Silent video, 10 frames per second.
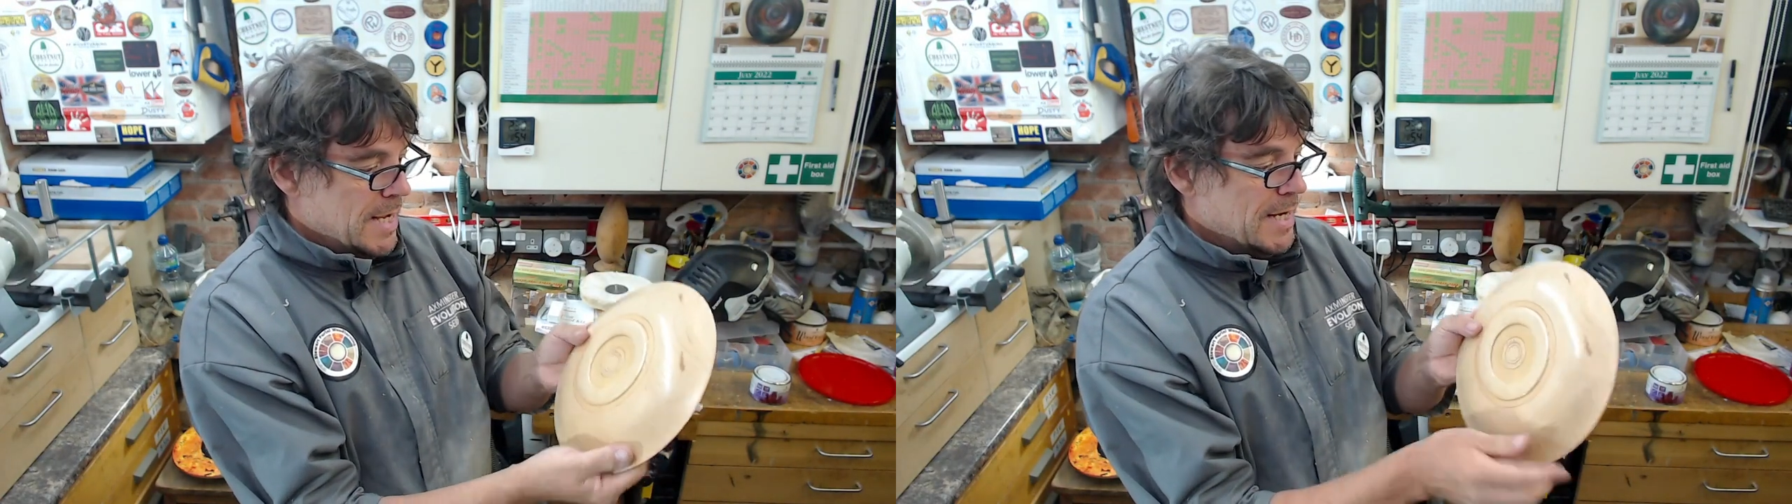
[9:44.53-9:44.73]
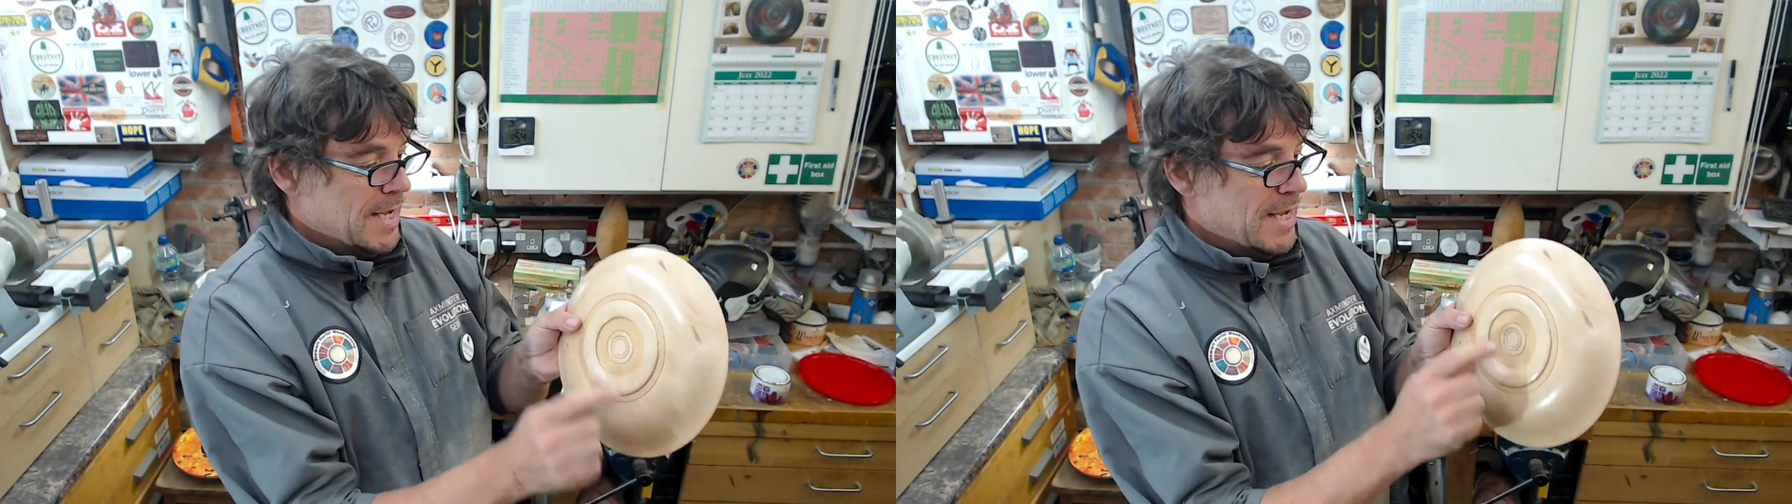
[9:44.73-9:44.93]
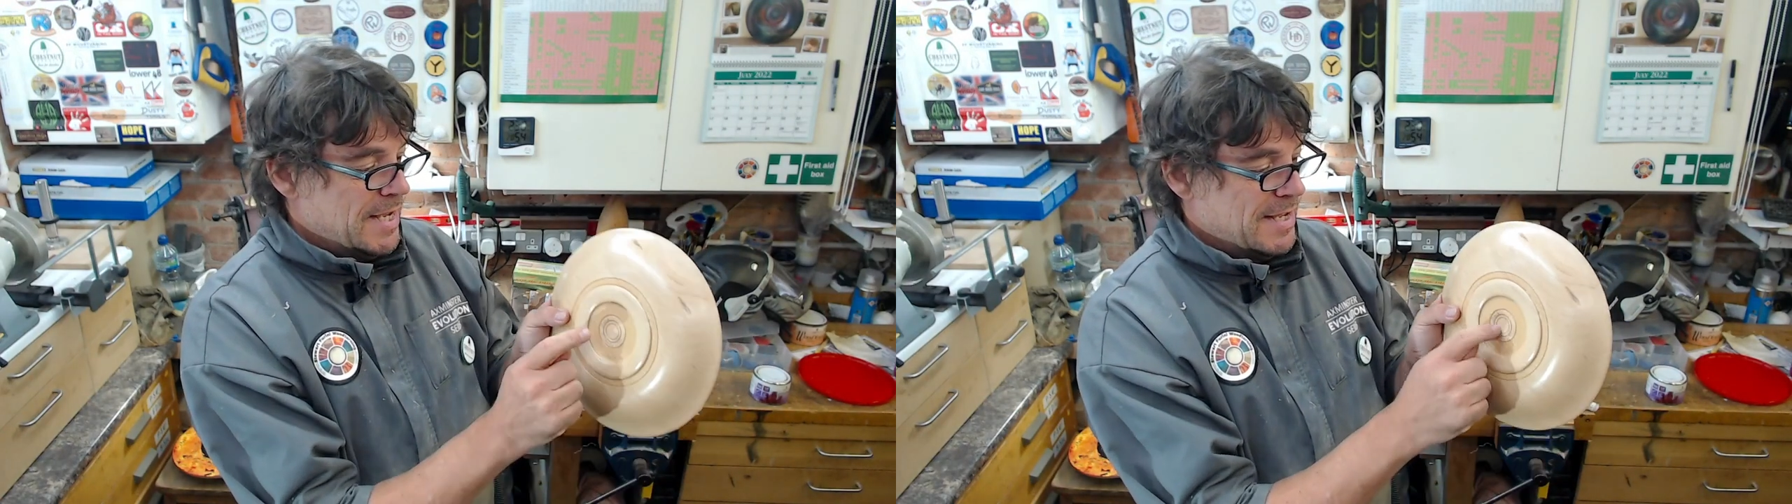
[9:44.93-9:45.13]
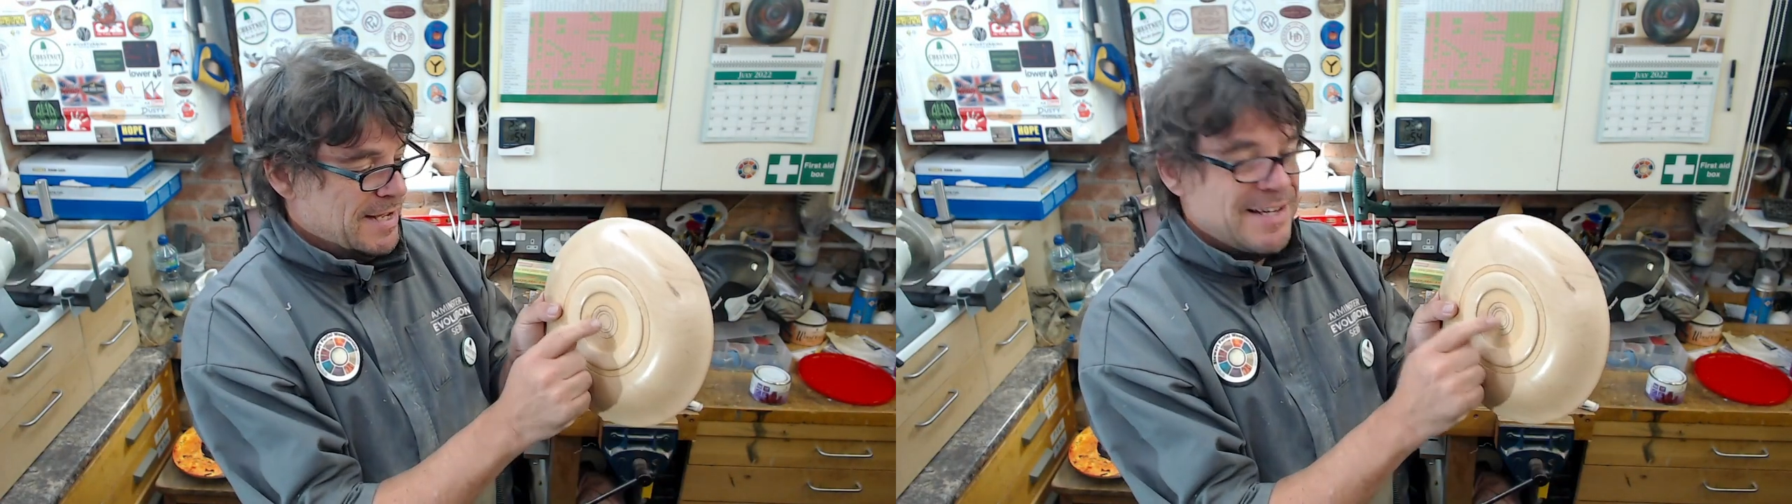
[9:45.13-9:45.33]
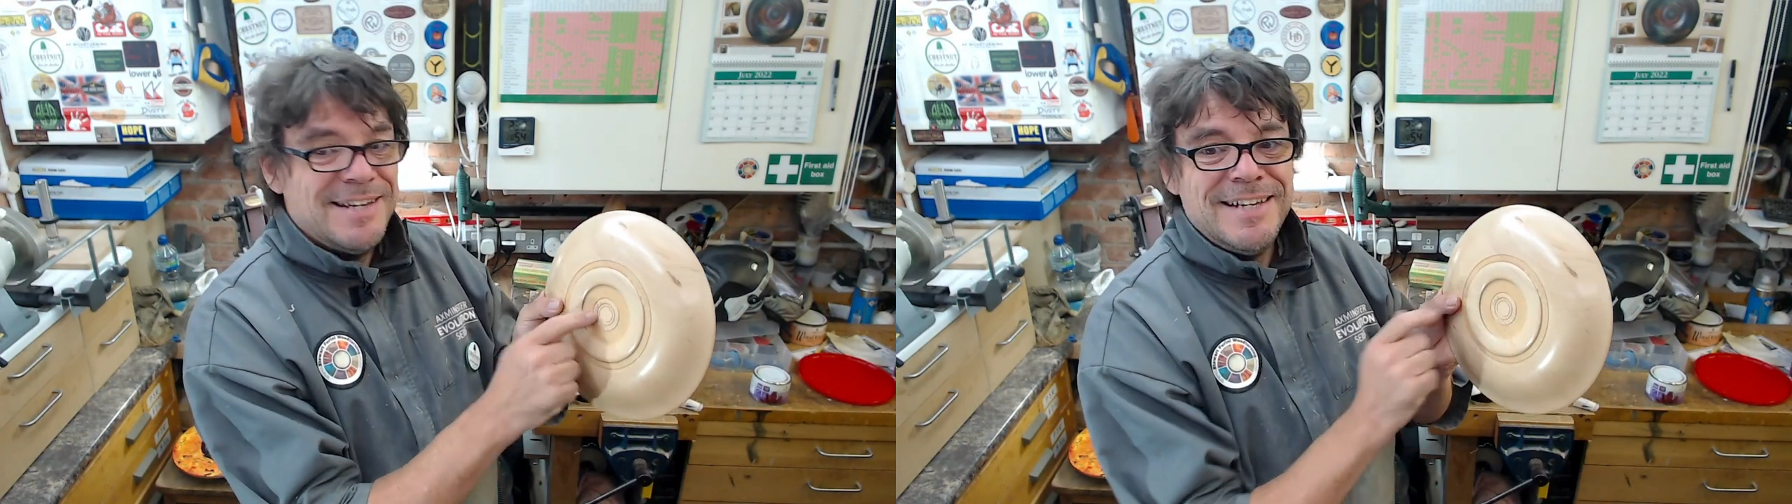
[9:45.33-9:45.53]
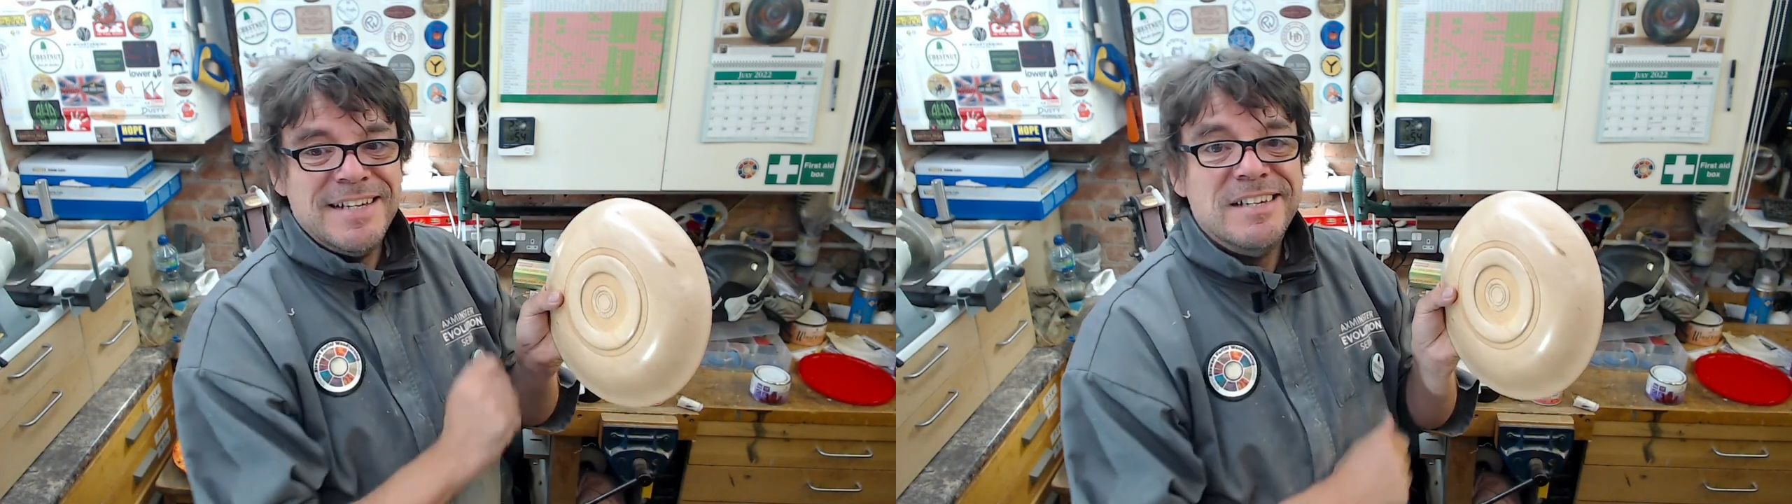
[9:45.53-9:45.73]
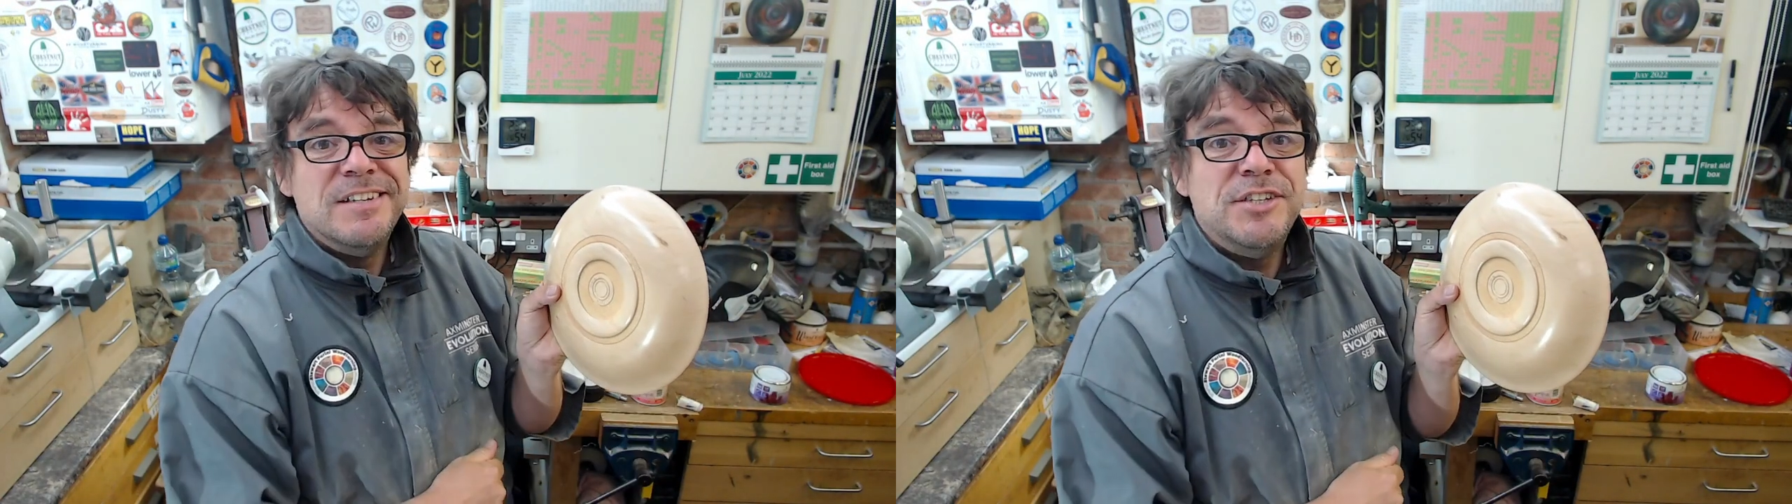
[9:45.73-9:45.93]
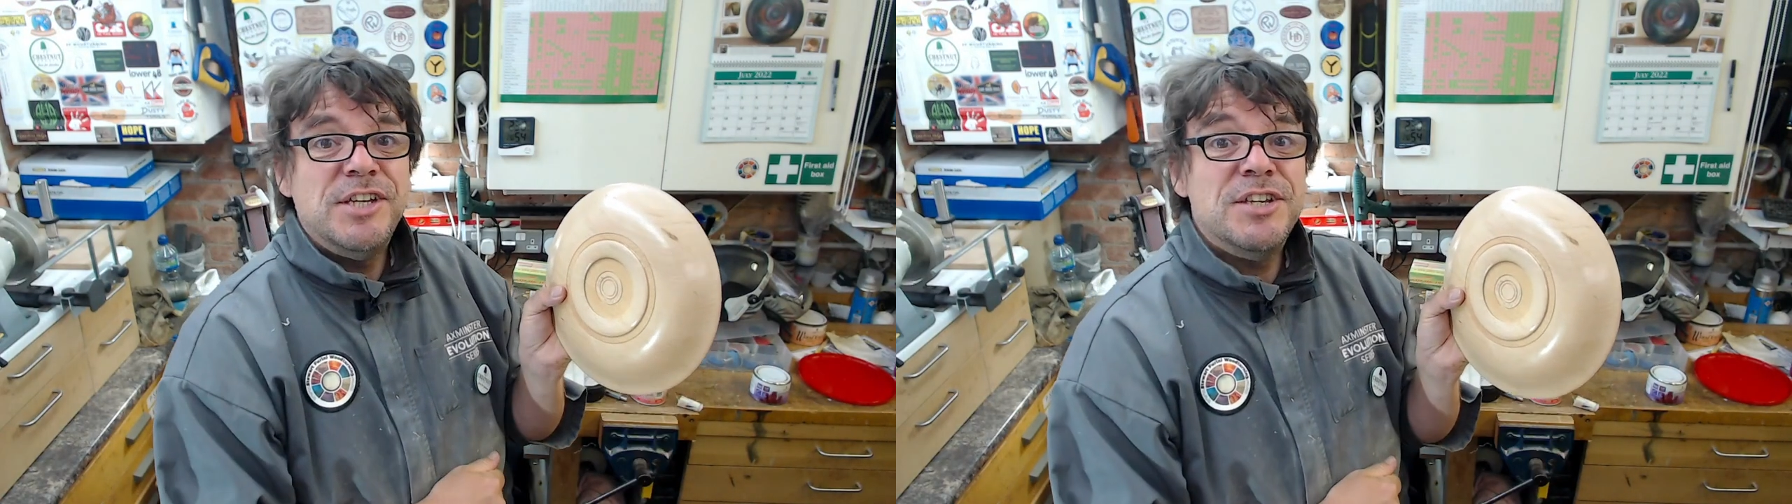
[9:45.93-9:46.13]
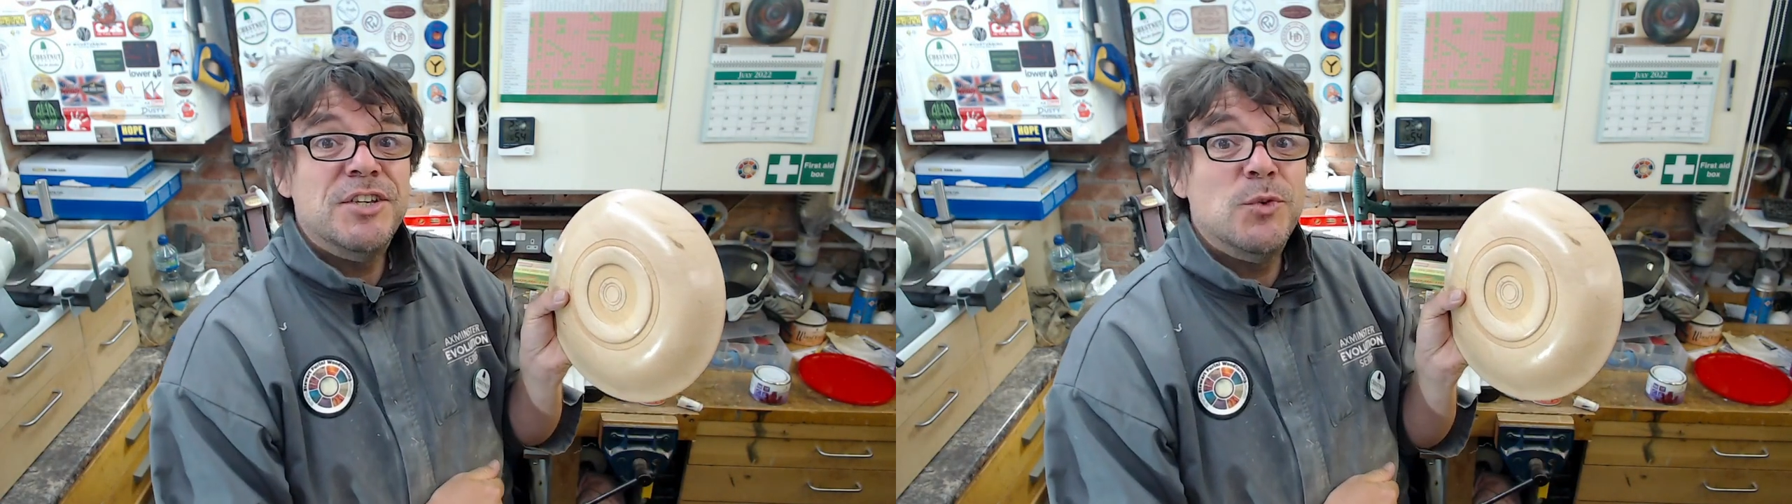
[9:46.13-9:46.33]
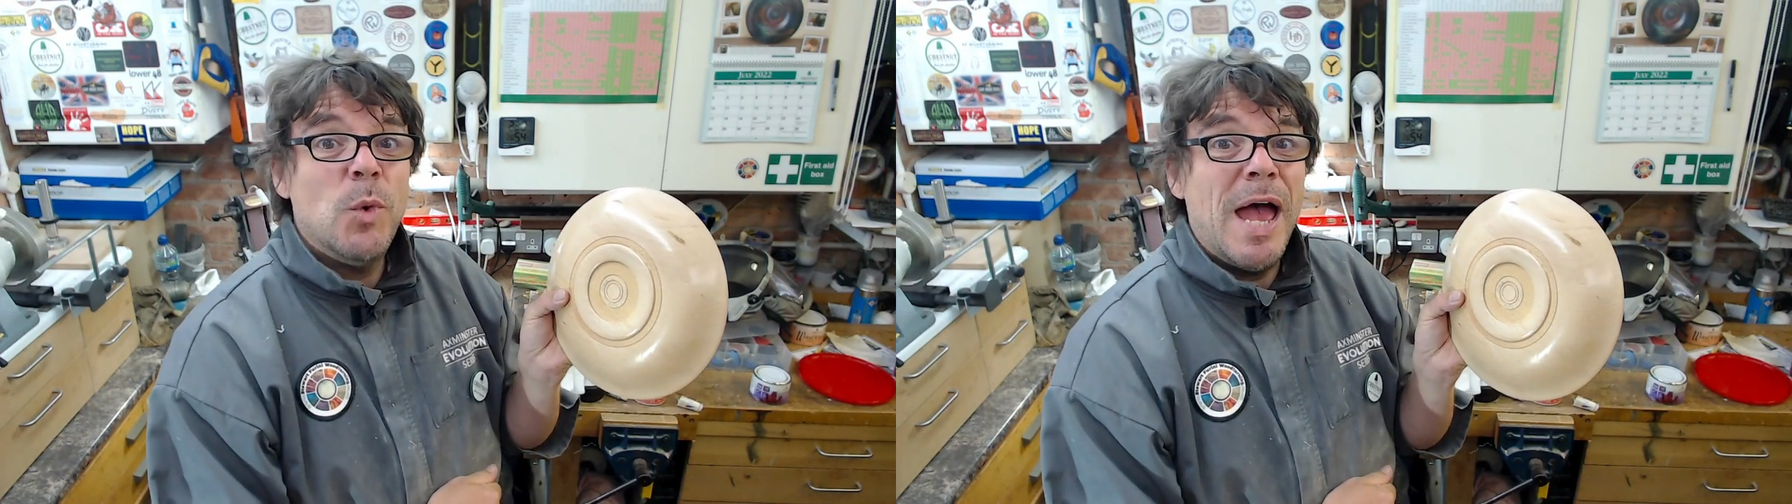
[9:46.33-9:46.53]
Uh, just to
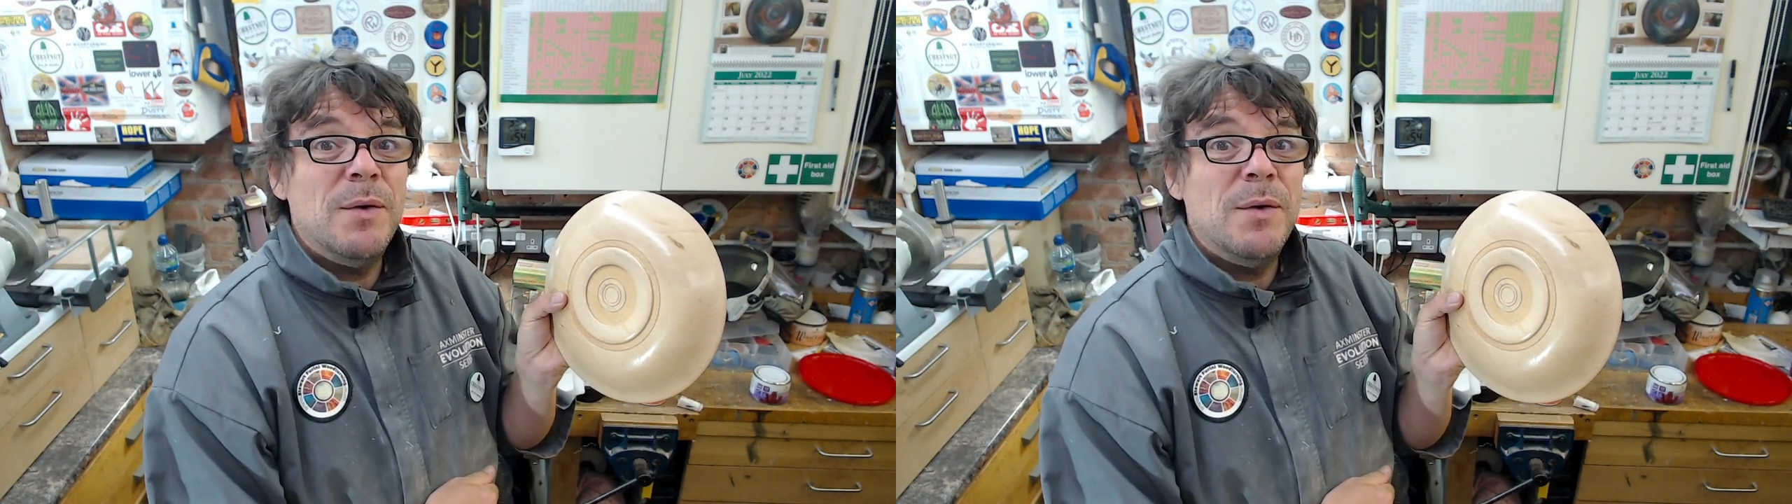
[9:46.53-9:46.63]
sort